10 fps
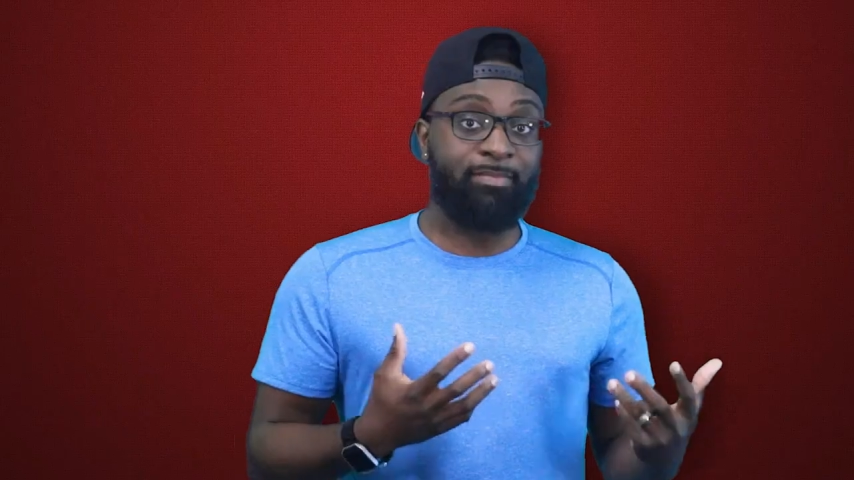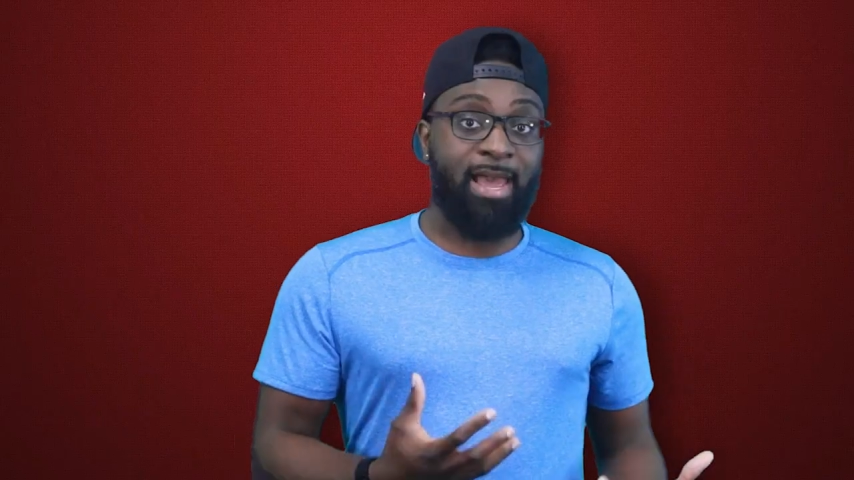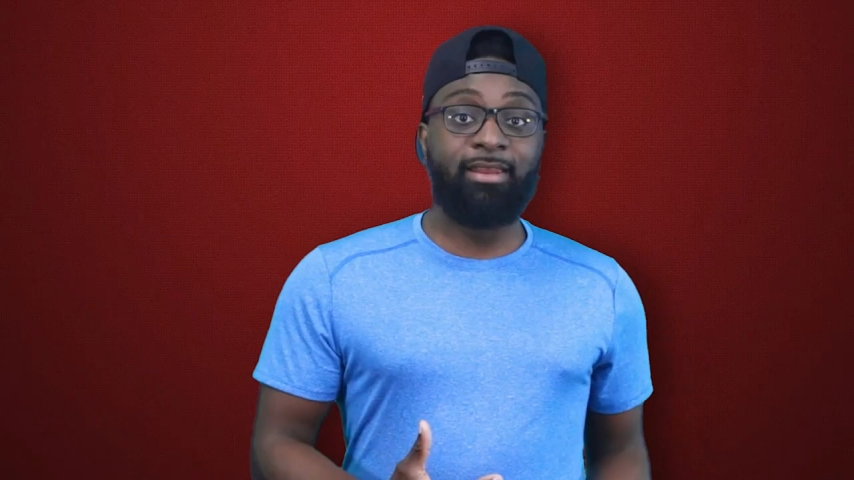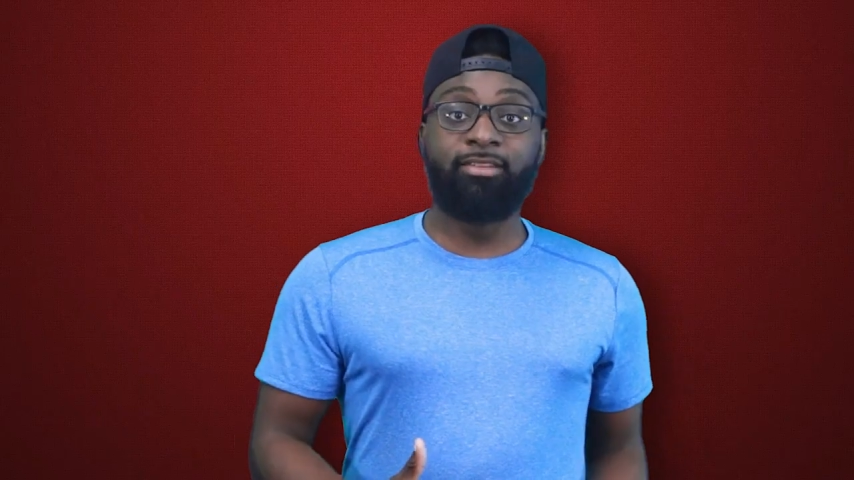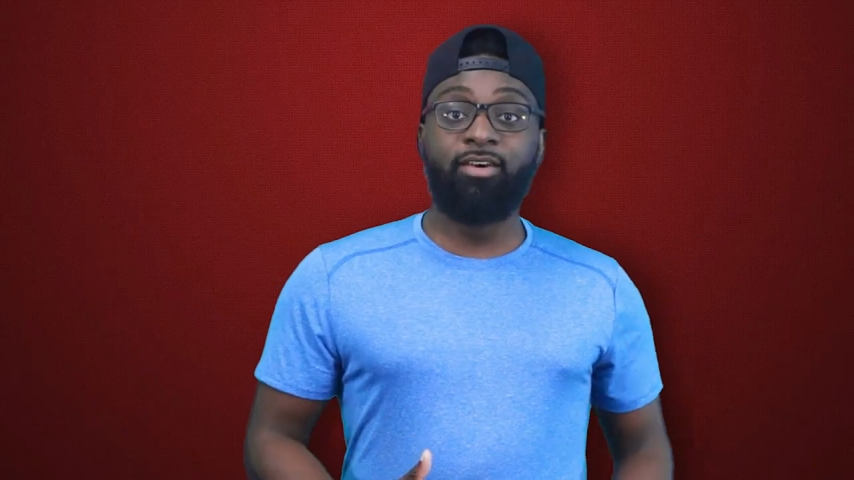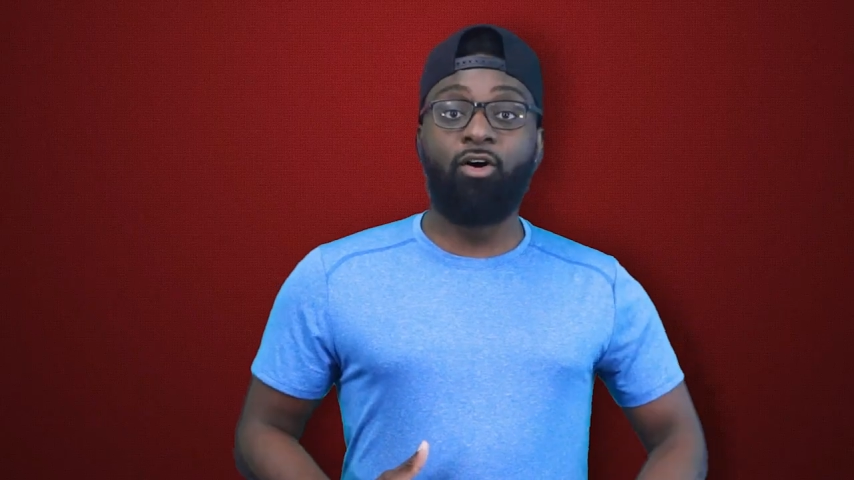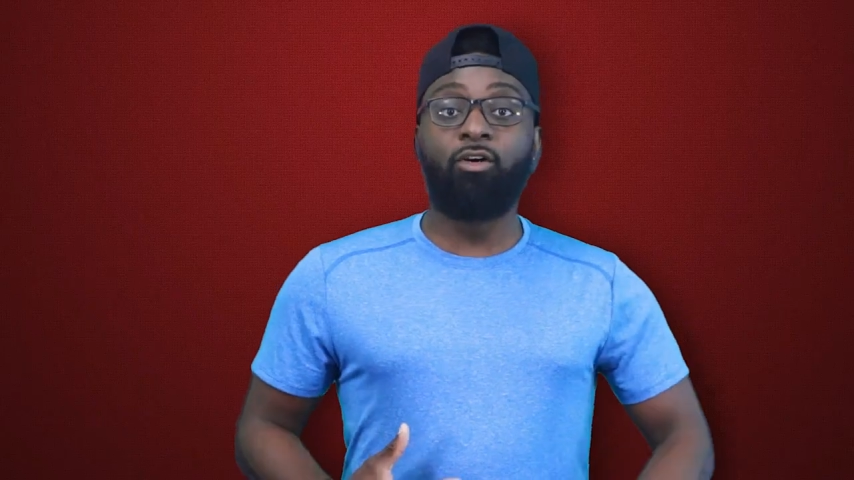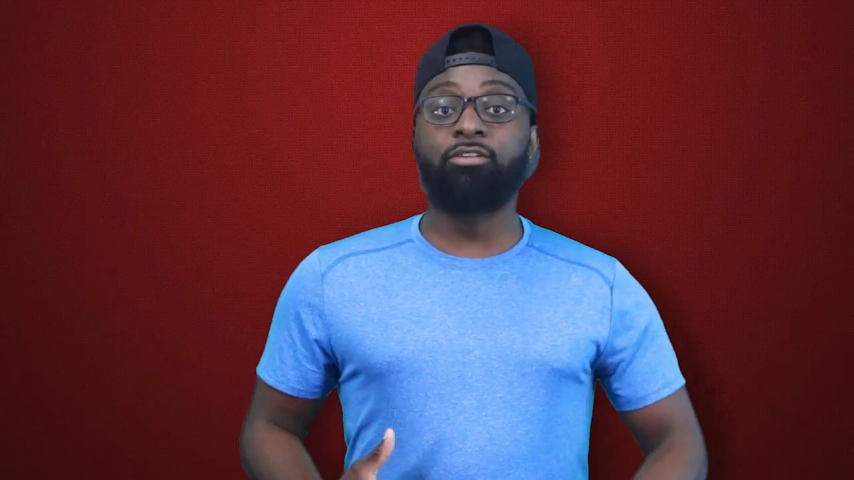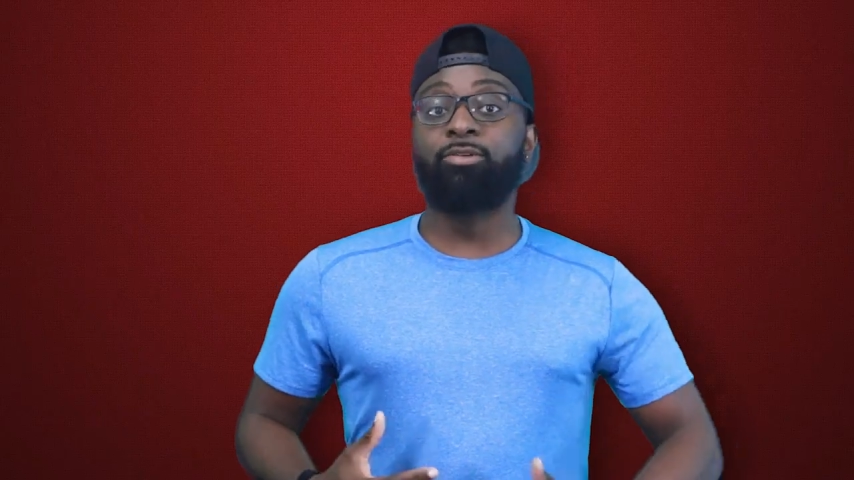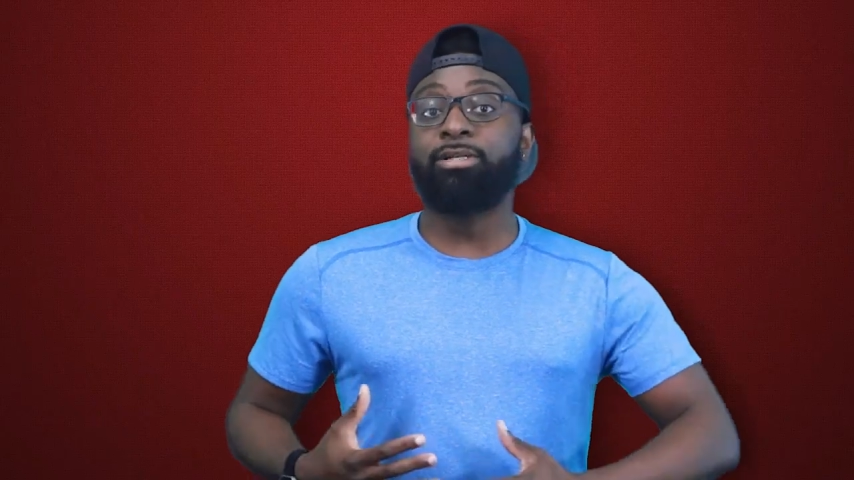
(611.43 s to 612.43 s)
Samantha
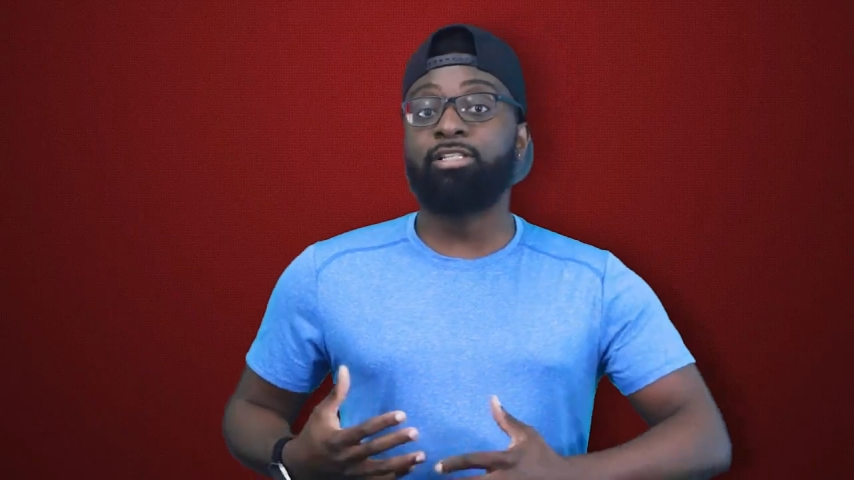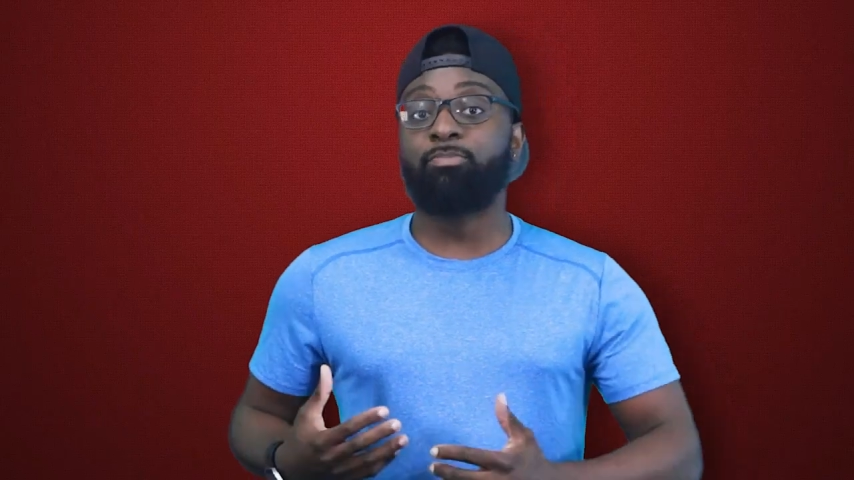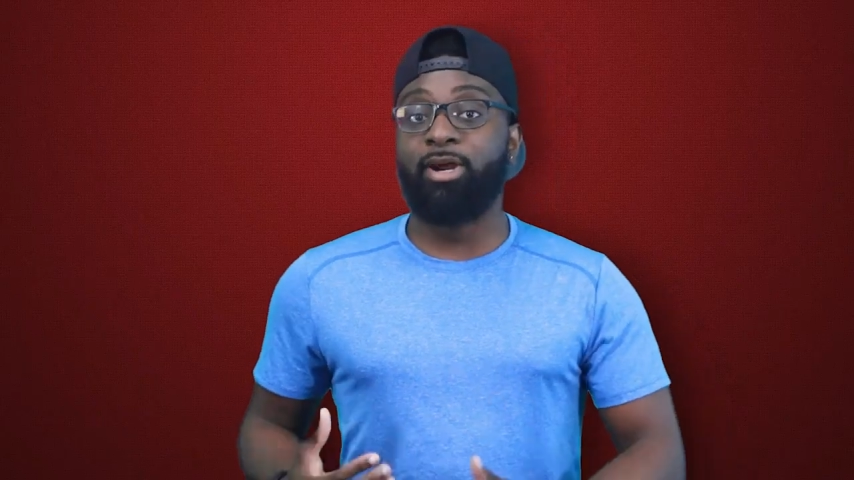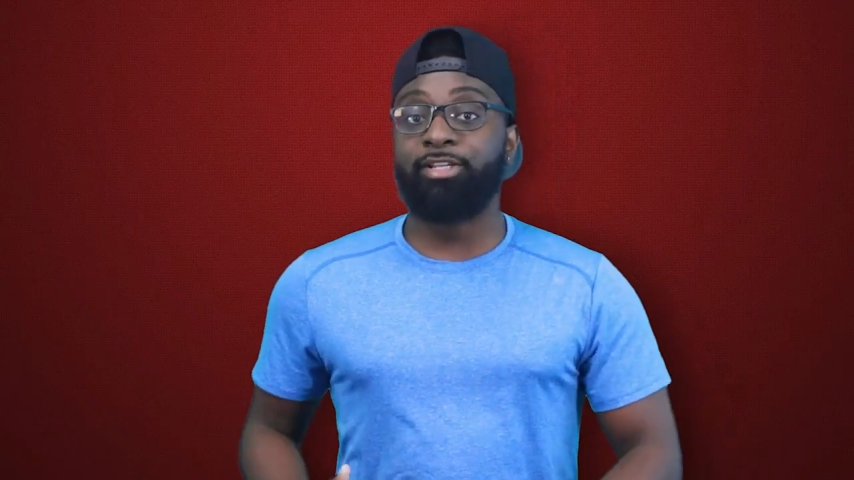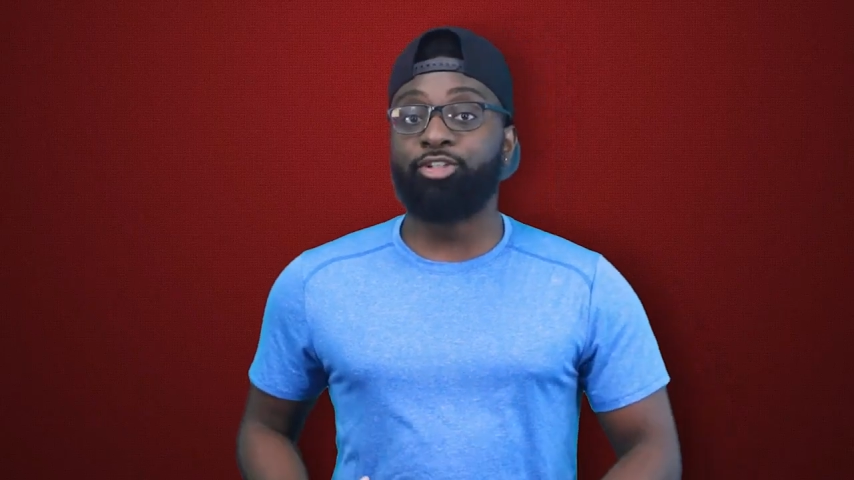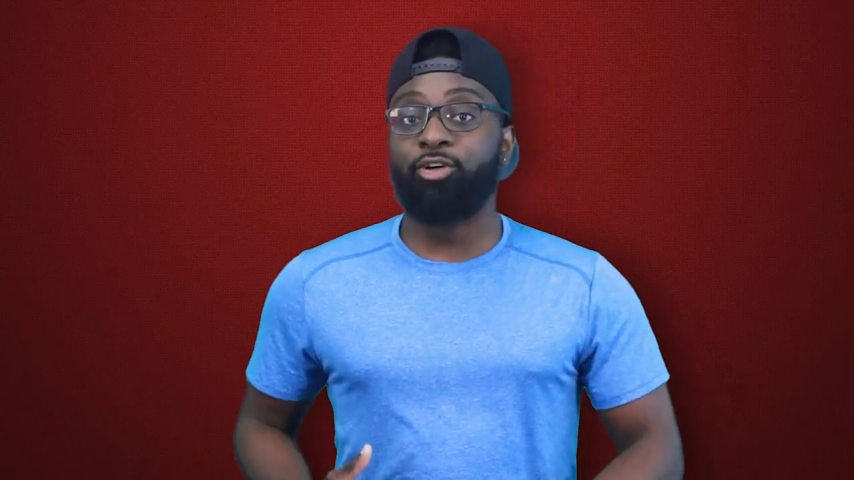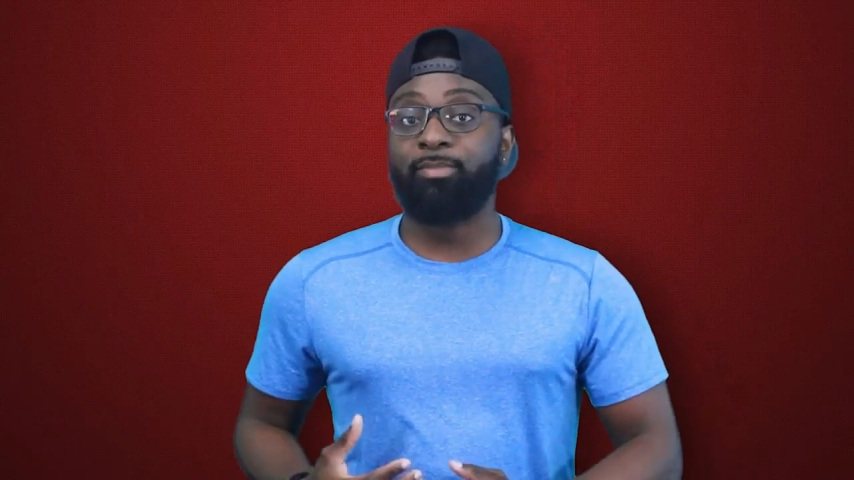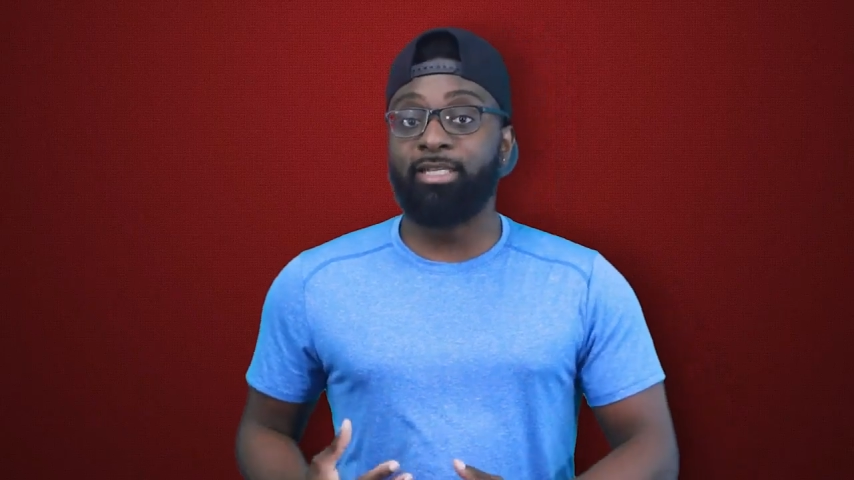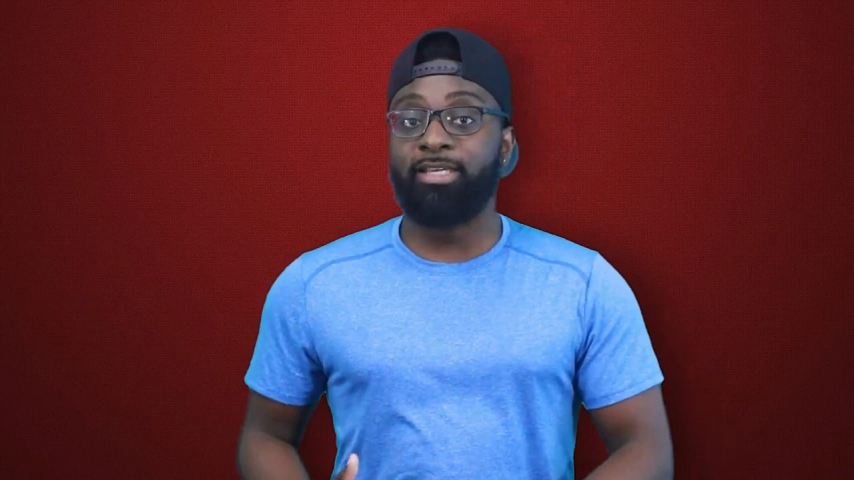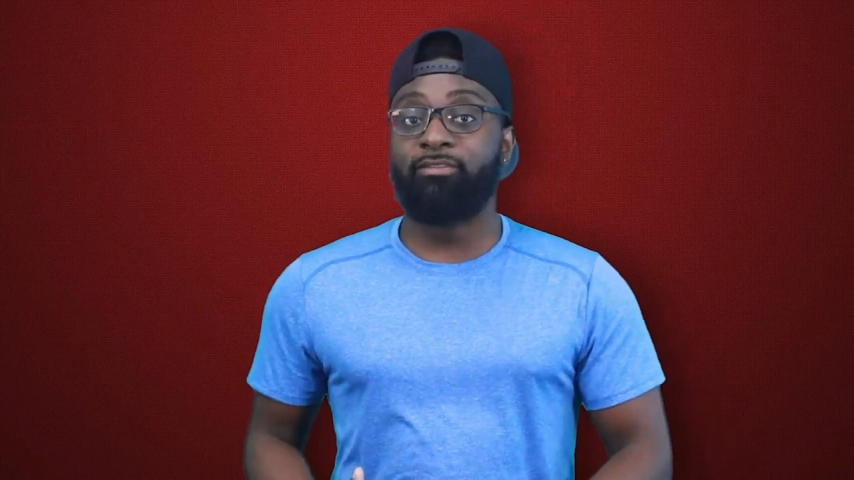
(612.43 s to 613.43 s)
also expressed her
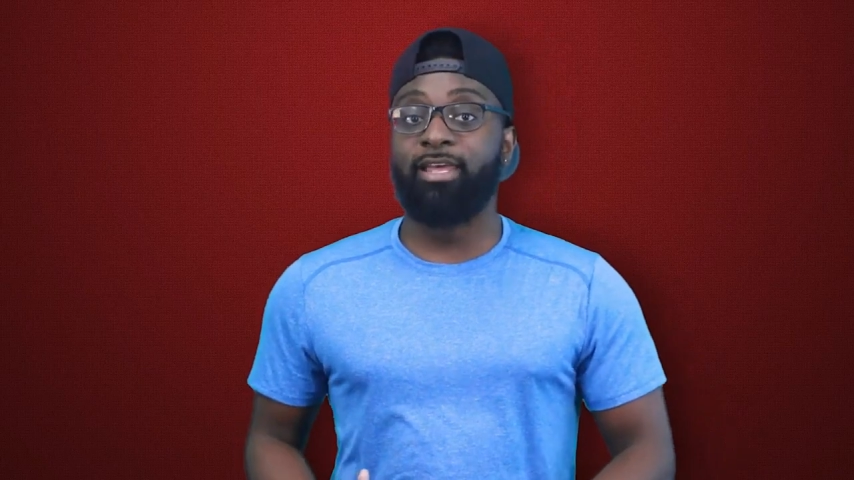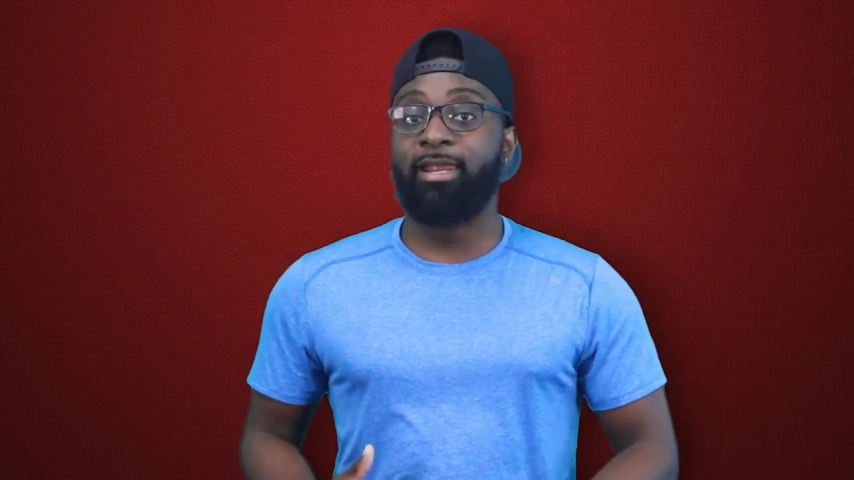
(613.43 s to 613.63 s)
belief